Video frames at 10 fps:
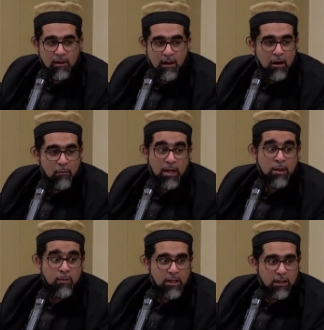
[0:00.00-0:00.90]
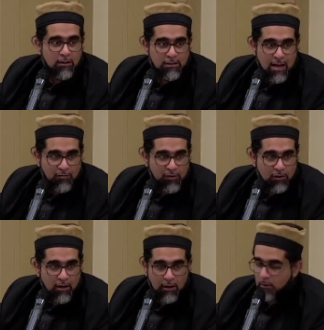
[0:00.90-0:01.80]
Uh, many, many years after,
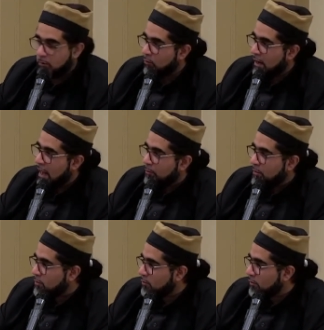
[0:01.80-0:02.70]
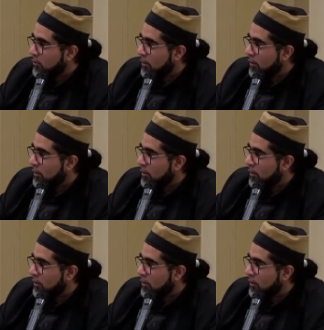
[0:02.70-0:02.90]
right? I mean, what happened to you know,